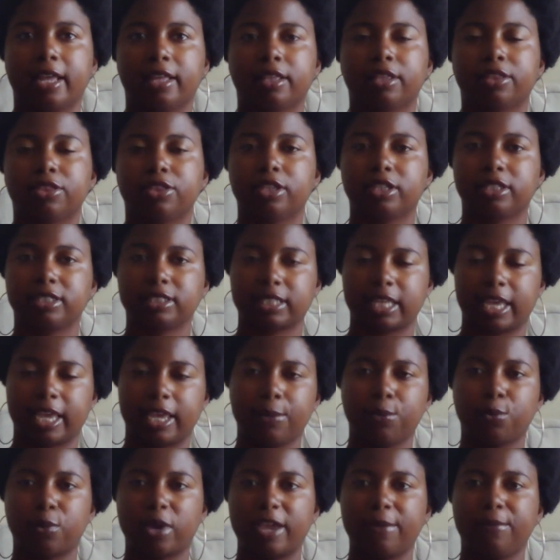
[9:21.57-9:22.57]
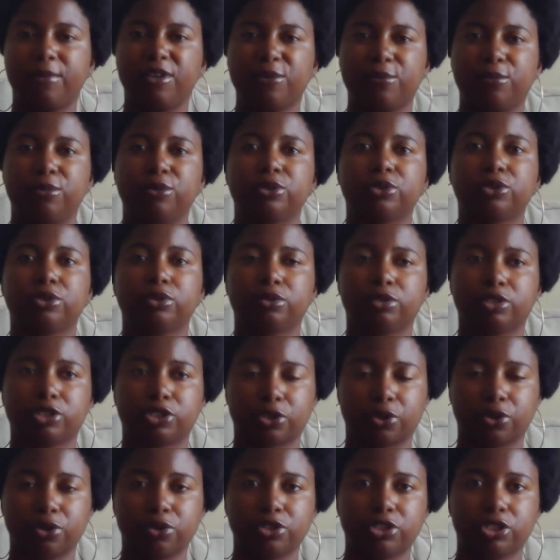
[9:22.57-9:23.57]
The same way people
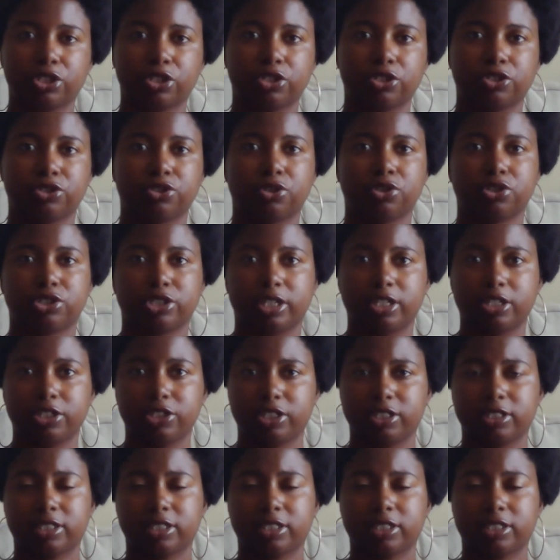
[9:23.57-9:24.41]
search in the search engines,